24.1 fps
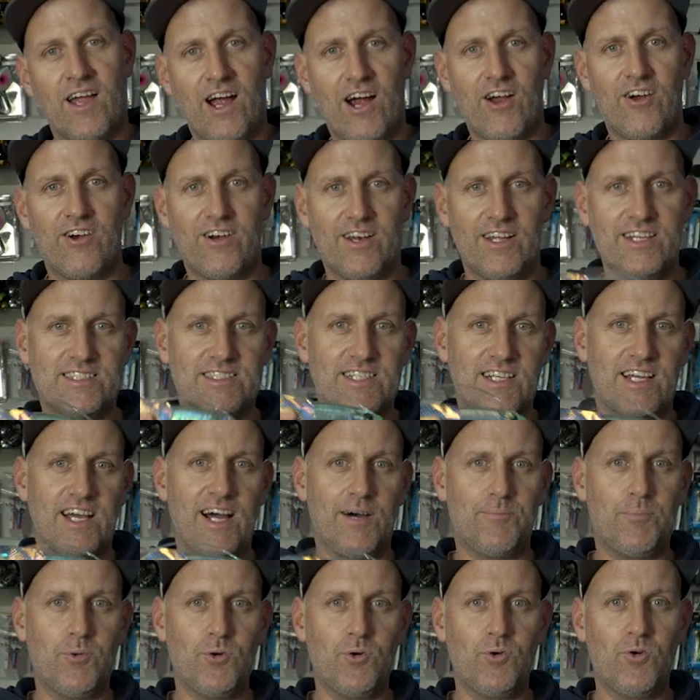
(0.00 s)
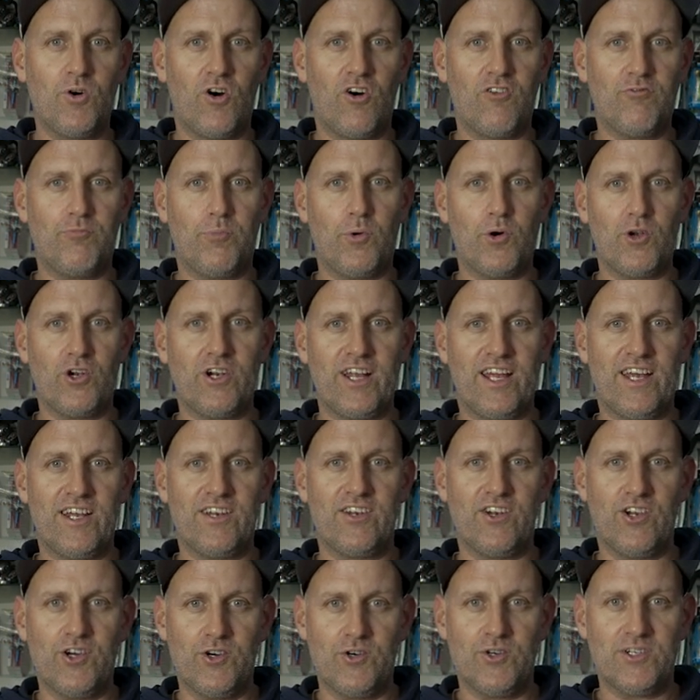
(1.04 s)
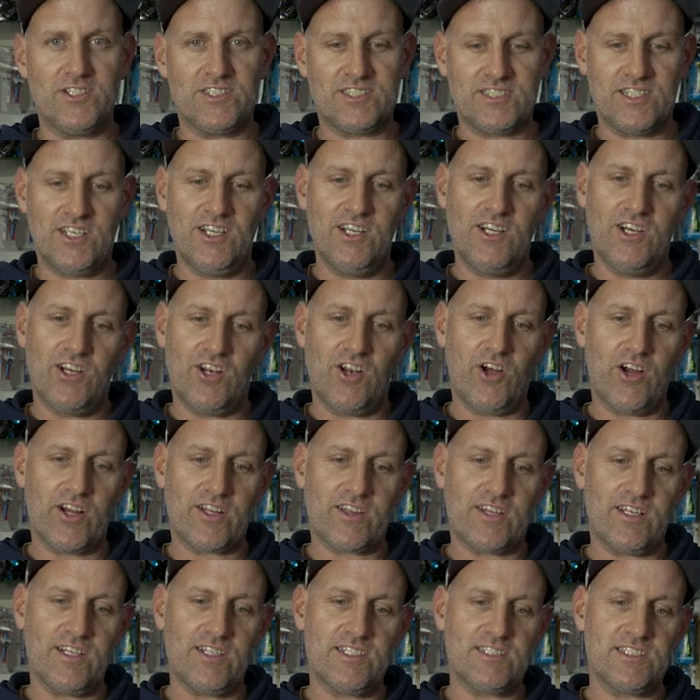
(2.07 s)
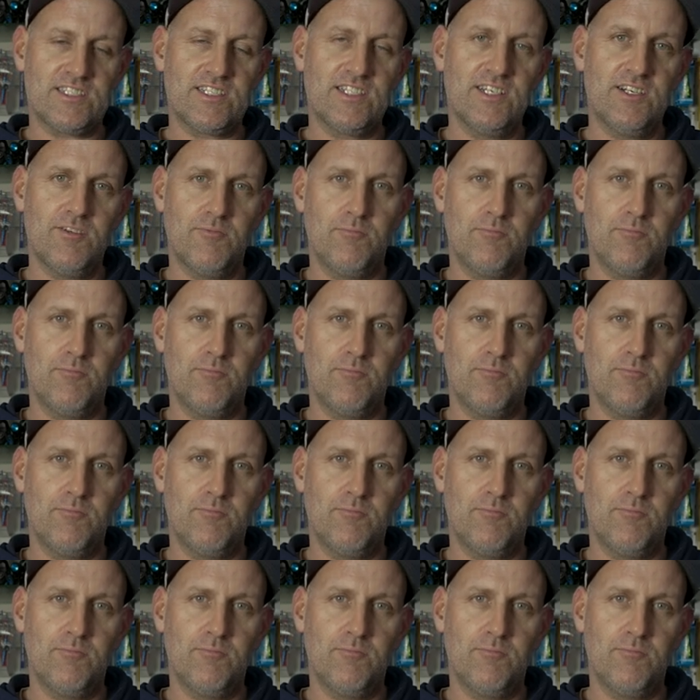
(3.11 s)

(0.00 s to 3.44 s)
are at least a couple of bullet head lures like this